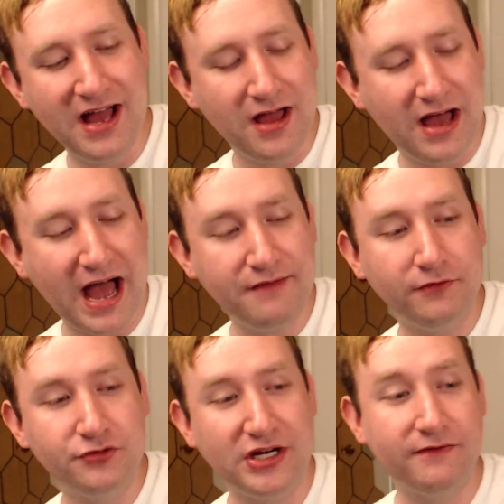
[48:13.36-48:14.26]
I've
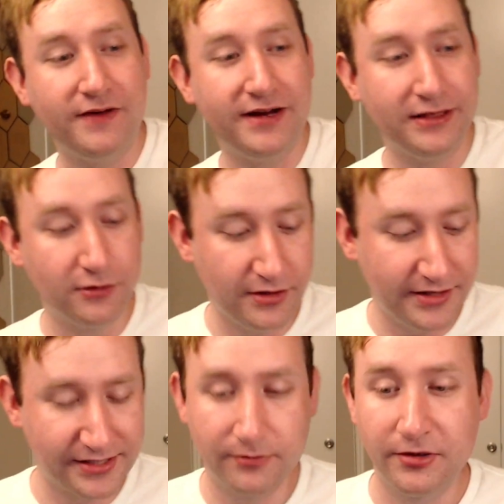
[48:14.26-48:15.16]
drank very little of
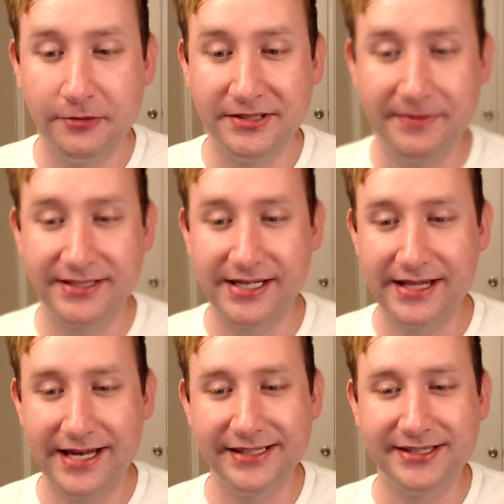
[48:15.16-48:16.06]
this on purpose because I
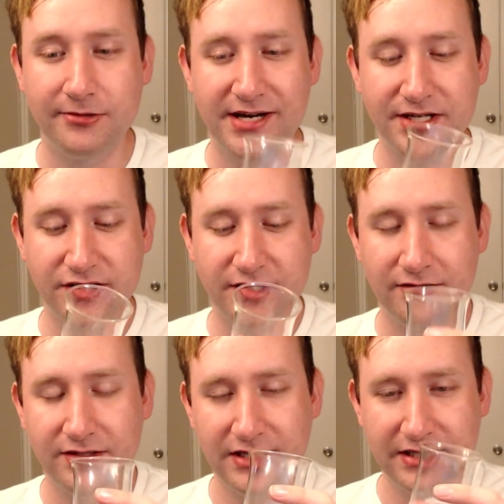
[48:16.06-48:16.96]
like it so much. So
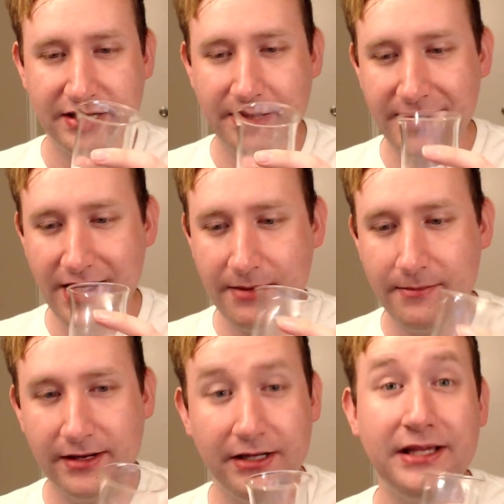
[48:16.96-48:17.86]
let me
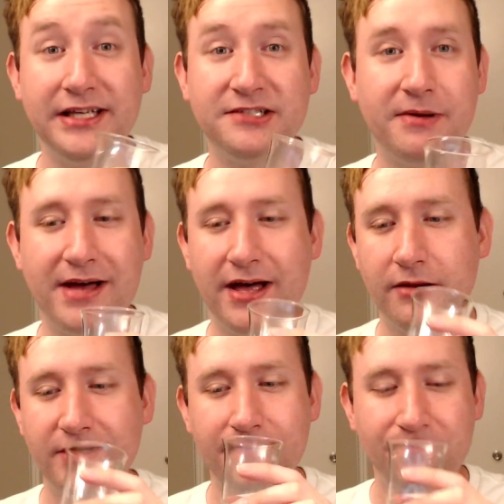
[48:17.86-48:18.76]
cleanse my palate a
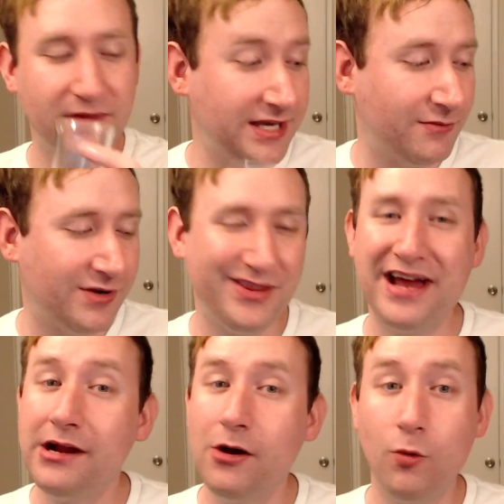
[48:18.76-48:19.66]
bit, get rid of
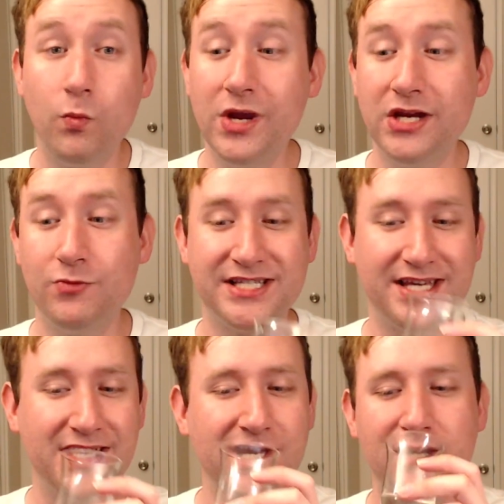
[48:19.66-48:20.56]
that wheat
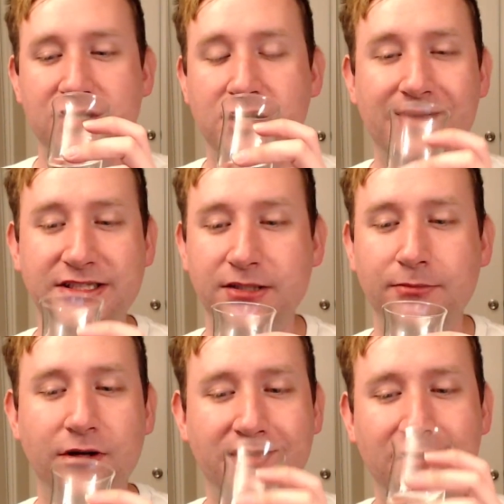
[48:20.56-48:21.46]
whiskey to go back to some
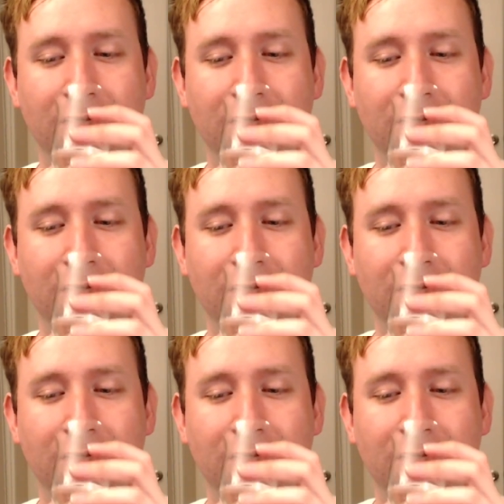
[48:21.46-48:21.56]
bourbon.